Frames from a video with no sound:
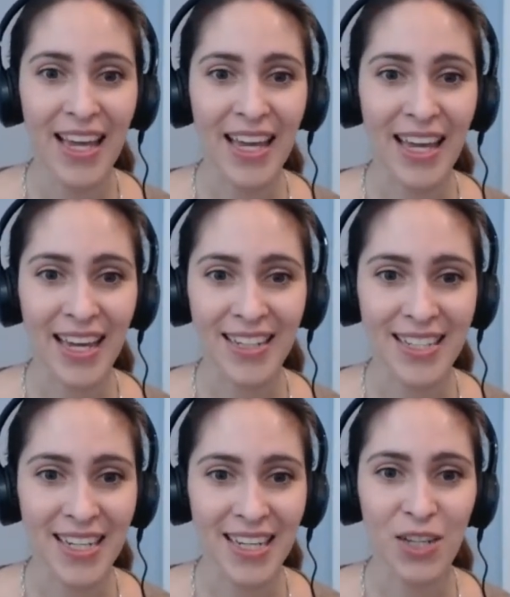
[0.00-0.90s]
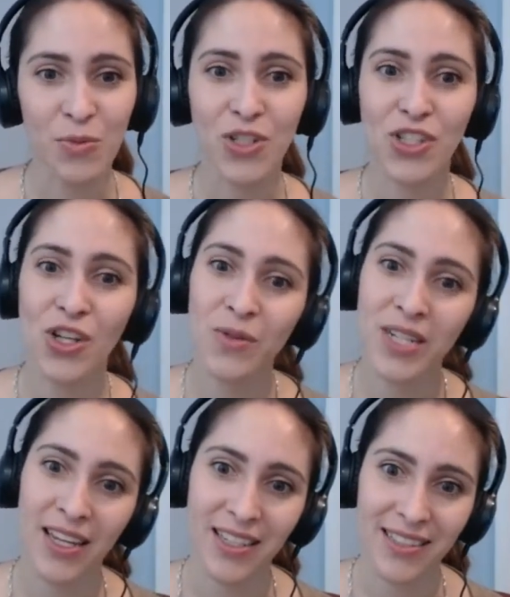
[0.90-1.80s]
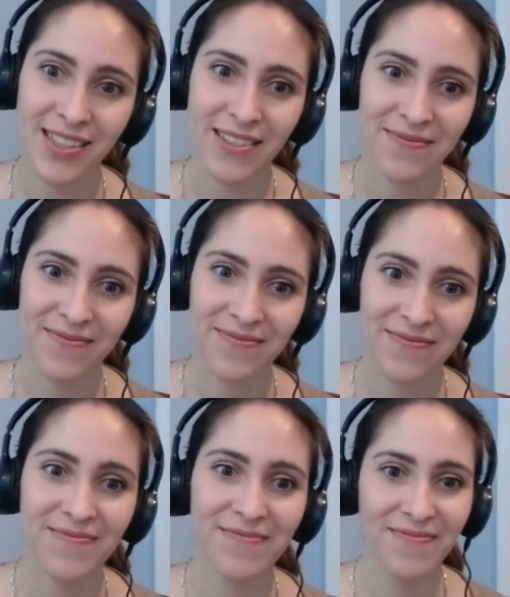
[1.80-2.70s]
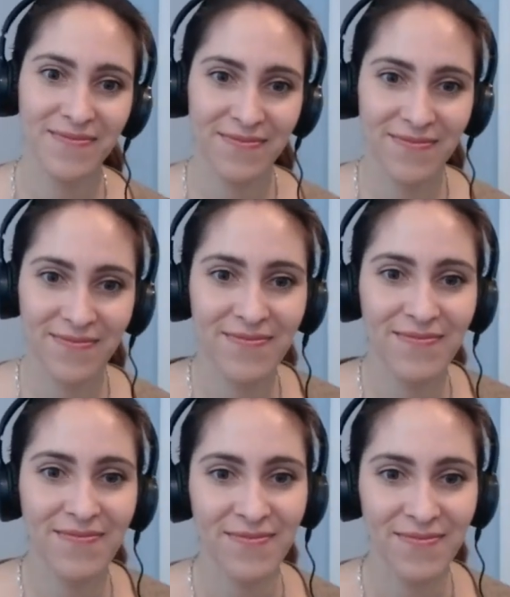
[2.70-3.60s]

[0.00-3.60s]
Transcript: And so, so nice. On that topic,